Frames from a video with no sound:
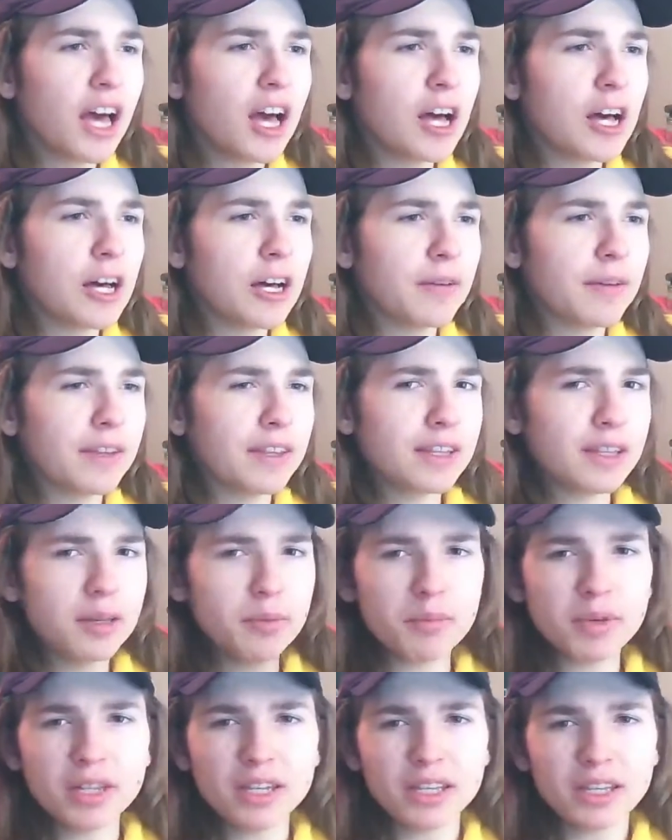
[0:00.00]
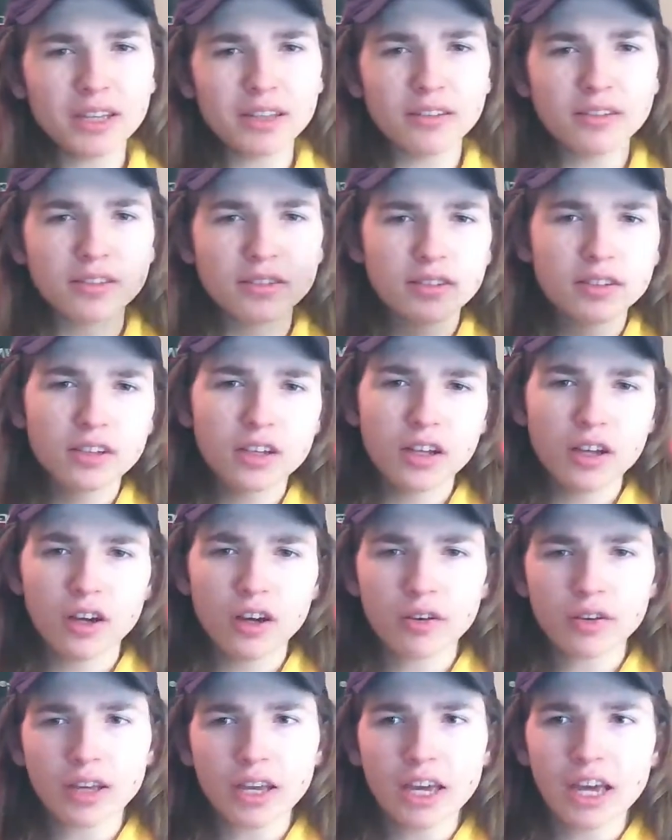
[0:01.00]
and the immediate,
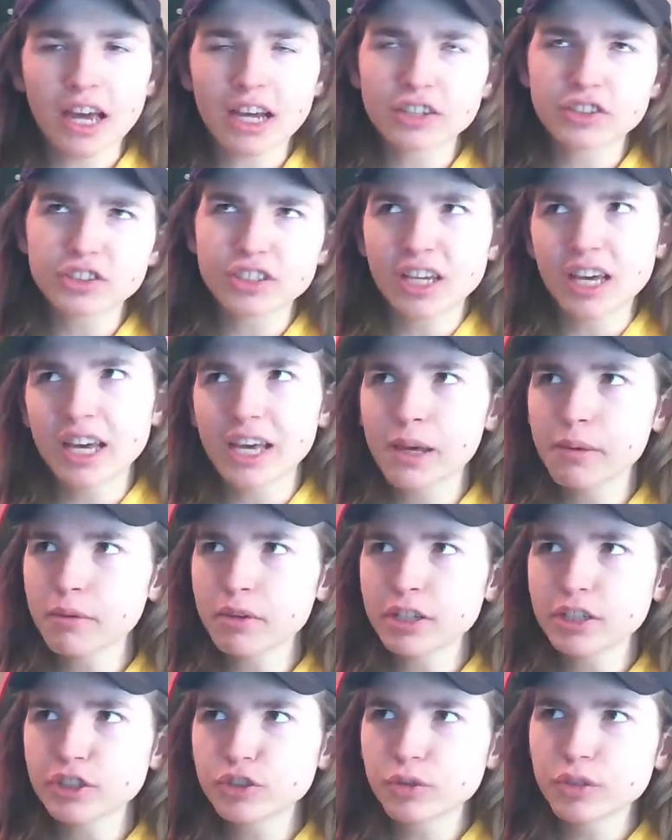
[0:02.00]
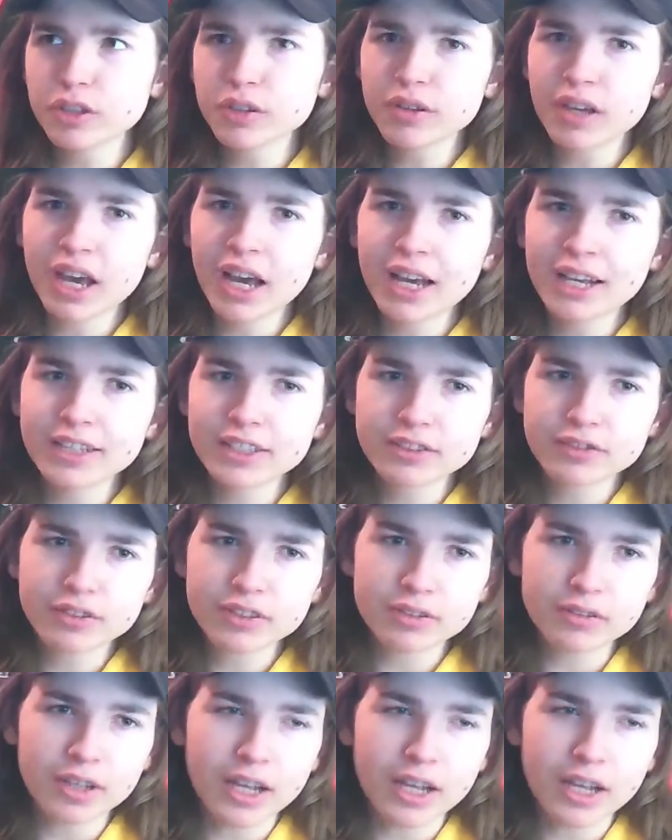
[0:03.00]
okay, actually I am gonna join you guys,